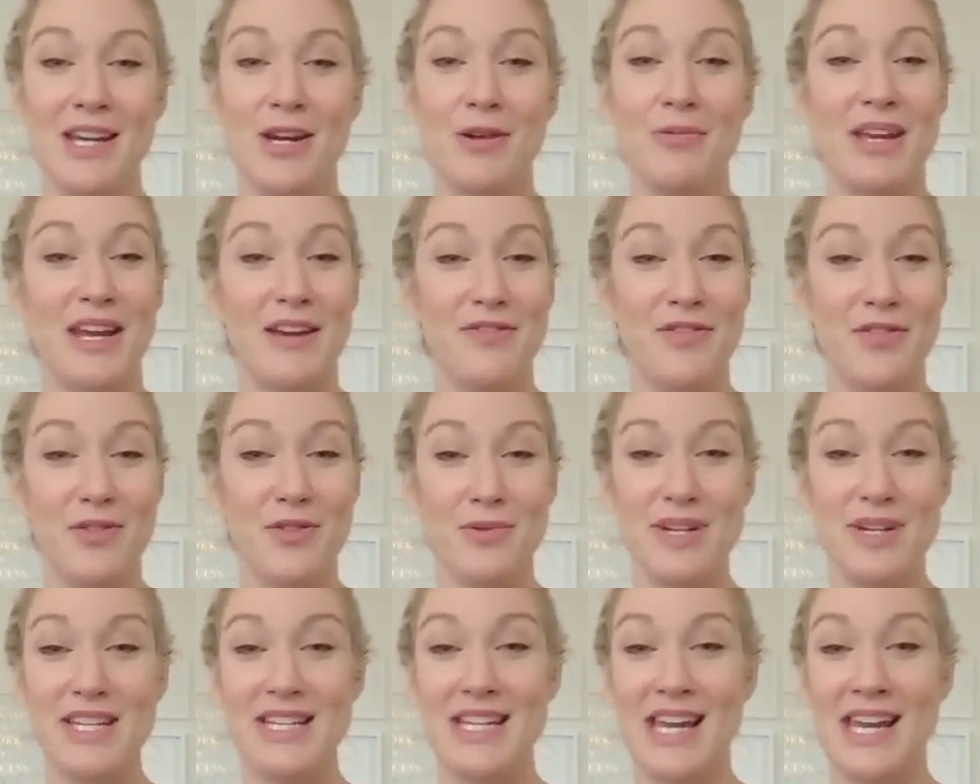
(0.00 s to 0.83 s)
We have
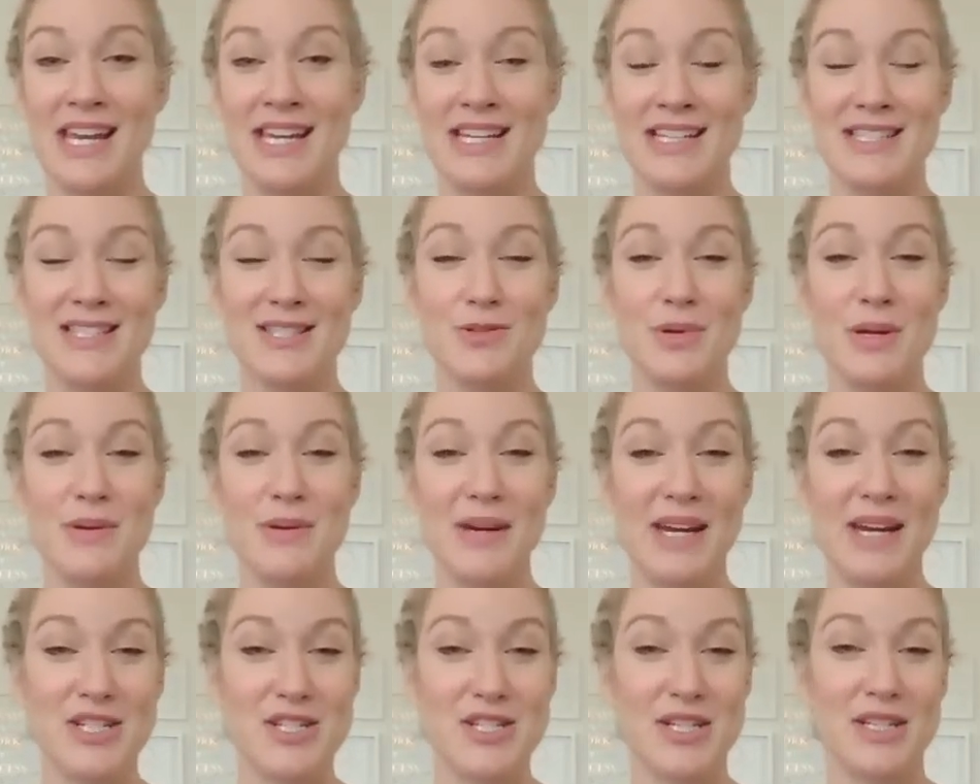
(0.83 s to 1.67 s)
3 days, 3
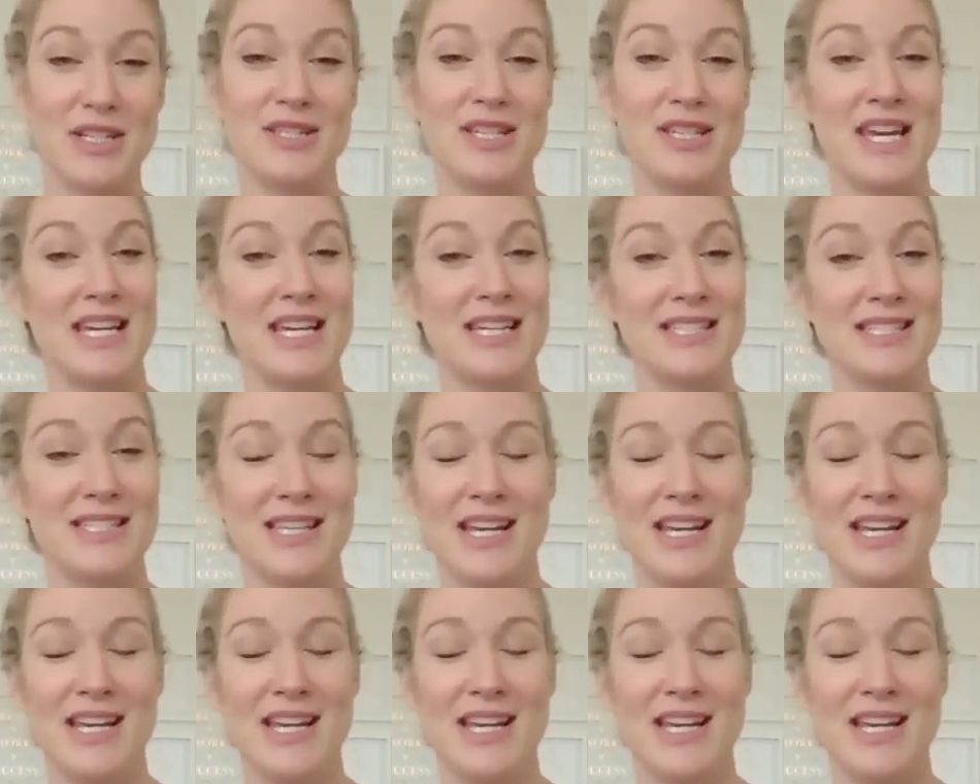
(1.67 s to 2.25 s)
magic days.